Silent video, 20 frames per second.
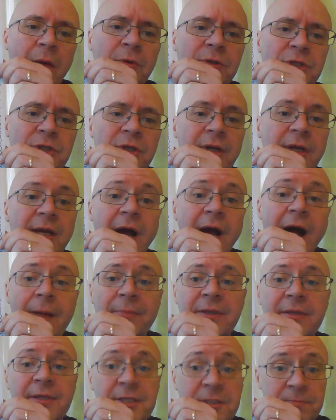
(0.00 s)
want you to
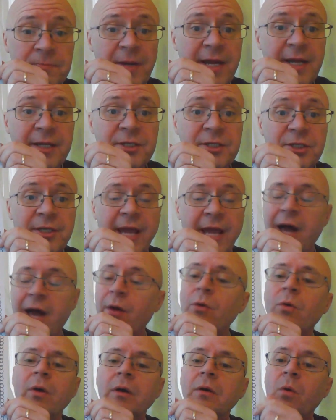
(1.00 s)
copy this page down
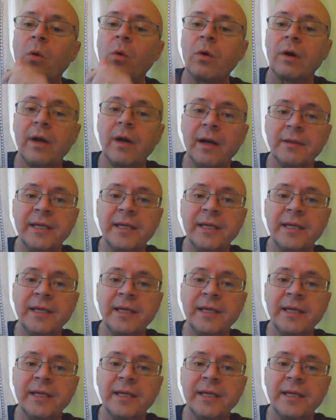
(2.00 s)
or